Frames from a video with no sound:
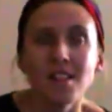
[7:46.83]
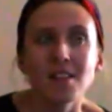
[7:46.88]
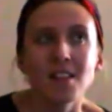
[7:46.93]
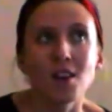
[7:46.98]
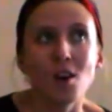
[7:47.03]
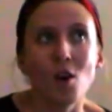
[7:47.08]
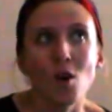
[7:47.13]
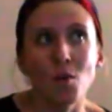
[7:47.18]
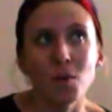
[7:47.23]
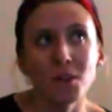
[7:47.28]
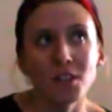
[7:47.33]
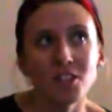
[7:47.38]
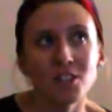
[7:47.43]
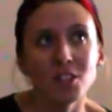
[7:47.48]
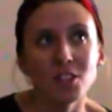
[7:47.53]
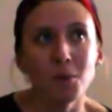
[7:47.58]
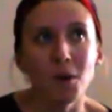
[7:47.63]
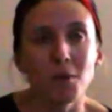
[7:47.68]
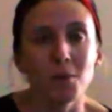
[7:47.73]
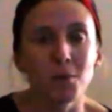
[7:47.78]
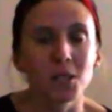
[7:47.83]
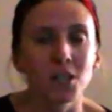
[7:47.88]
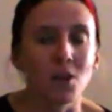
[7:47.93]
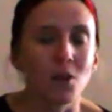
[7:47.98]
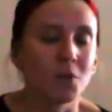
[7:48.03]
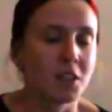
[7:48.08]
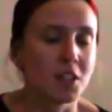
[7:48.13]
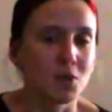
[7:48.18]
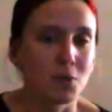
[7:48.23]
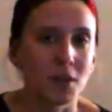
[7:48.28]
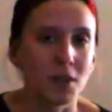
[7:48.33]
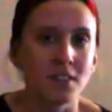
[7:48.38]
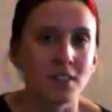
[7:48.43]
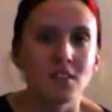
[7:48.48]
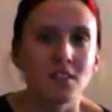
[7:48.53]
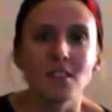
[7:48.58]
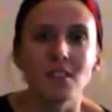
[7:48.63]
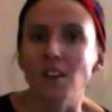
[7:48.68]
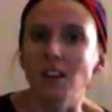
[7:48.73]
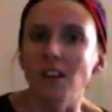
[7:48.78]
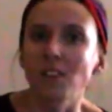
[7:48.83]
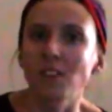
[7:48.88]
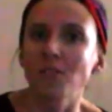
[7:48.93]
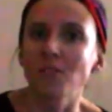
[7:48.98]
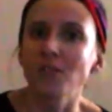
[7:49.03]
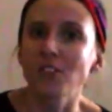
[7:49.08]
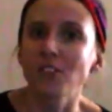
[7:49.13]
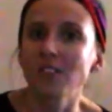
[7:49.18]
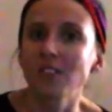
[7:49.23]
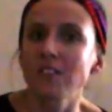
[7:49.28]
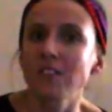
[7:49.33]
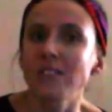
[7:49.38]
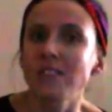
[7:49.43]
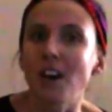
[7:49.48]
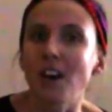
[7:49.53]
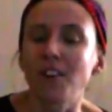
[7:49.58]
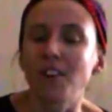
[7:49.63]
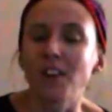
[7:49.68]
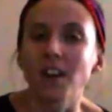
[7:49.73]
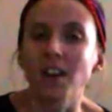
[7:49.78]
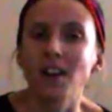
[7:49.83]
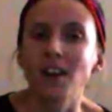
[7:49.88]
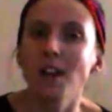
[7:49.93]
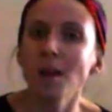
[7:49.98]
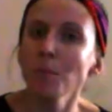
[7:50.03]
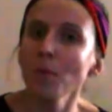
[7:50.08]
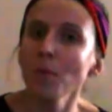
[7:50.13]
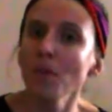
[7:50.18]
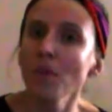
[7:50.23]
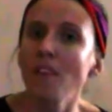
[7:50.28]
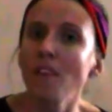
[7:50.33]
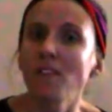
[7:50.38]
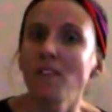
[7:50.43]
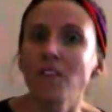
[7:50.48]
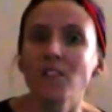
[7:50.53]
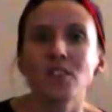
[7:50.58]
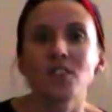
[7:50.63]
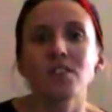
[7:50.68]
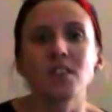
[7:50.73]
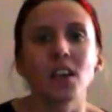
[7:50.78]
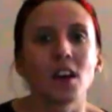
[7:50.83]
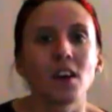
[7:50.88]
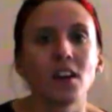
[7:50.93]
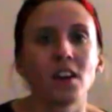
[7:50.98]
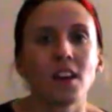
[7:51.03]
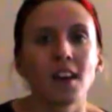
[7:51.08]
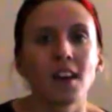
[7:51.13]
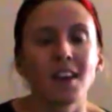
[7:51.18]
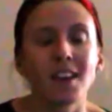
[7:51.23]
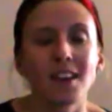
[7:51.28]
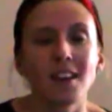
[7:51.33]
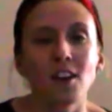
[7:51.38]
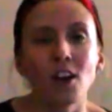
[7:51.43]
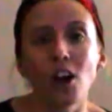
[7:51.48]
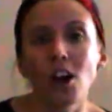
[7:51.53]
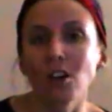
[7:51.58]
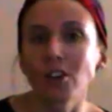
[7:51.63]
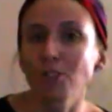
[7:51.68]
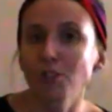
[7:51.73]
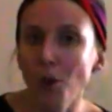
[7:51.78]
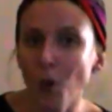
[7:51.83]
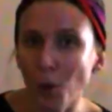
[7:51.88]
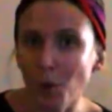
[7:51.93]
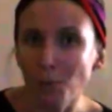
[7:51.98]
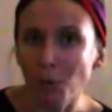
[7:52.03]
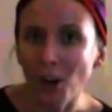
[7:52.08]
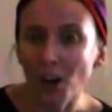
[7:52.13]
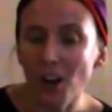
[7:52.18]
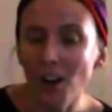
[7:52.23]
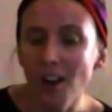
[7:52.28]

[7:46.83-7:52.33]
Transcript: they open it to the public only twice a year, the first Saturday in April and the first Saturday in October.